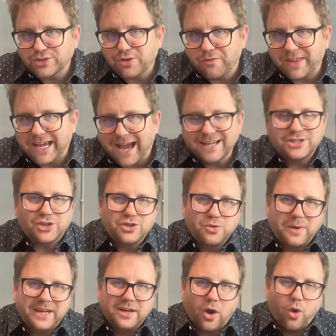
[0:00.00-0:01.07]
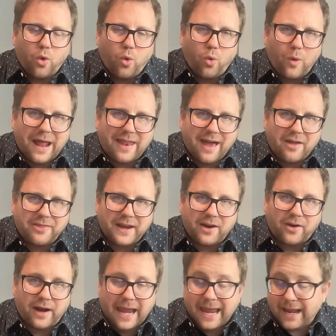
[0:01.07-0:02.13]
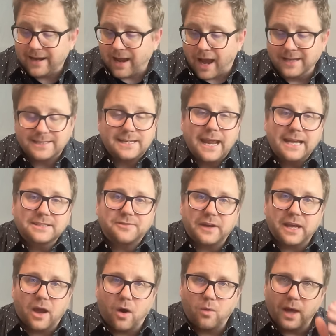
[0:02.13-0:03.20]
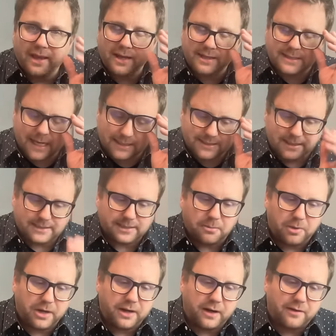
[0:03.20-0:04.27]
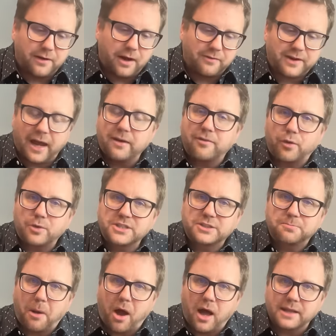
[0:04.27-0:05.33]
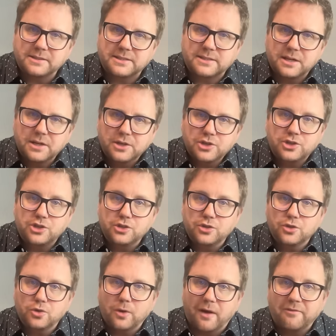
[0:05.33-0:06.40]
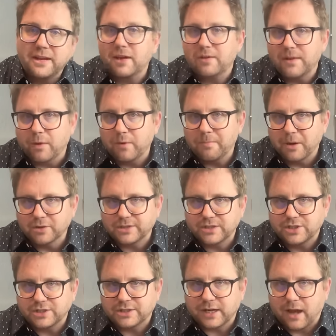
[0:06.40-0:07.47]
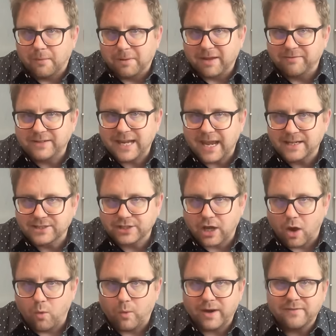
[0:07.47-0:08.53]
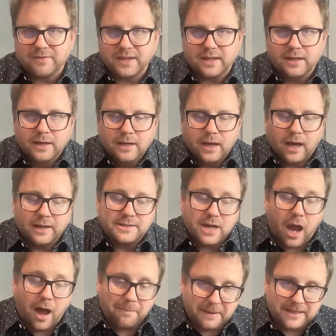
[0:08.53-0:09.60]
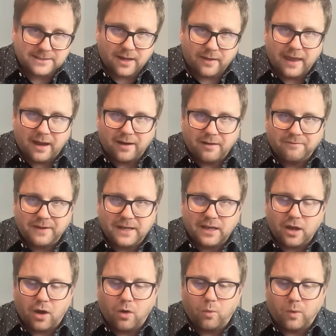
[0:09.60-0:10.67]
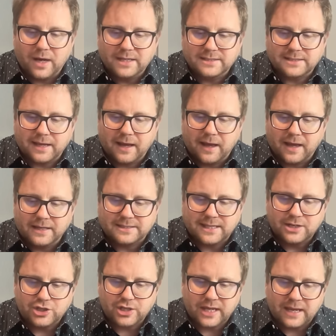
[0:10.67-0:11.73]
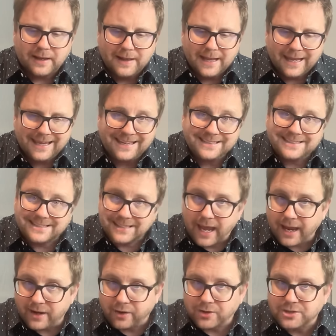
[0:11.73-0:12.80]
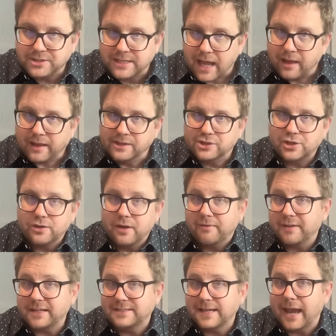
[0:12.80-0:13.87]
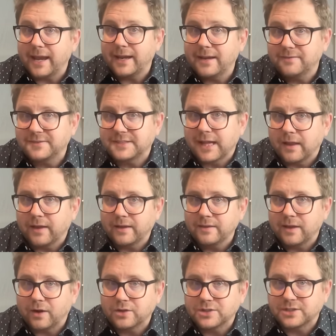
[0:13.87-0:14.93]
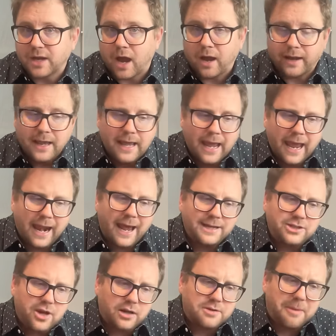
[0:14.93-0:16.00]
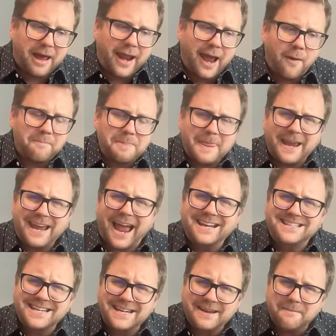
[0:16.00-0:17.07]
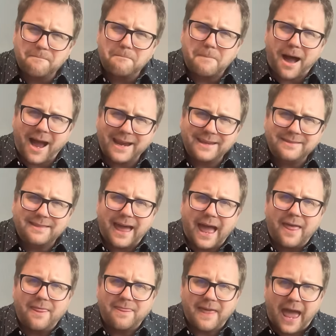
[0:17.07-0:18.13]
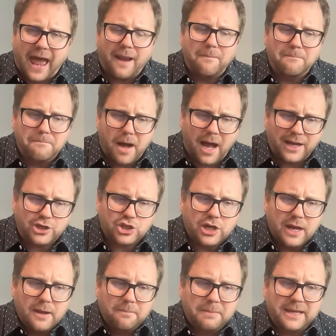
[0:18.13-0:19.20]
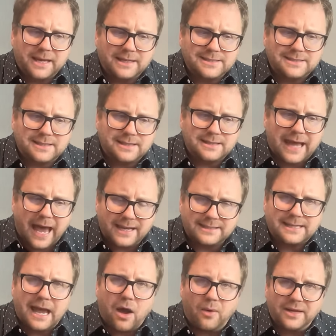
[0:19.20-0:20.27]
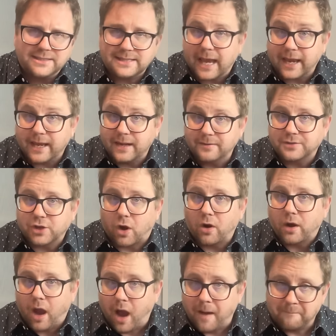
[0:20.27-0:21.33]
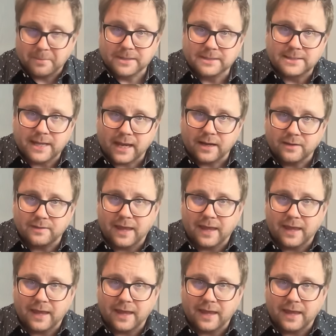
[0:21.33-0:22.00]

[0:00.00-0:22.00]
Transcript: Hopefully, guys are doing well out there. And on today's video, it's actually somewhat of kind of a response to a video that we posted just a couple of days ago. One of the uh, topics on that video was uh, essentially insider selling. So you have executives selling their stock. And I talked about how I didn't mind that that much because that is how executives are compensated.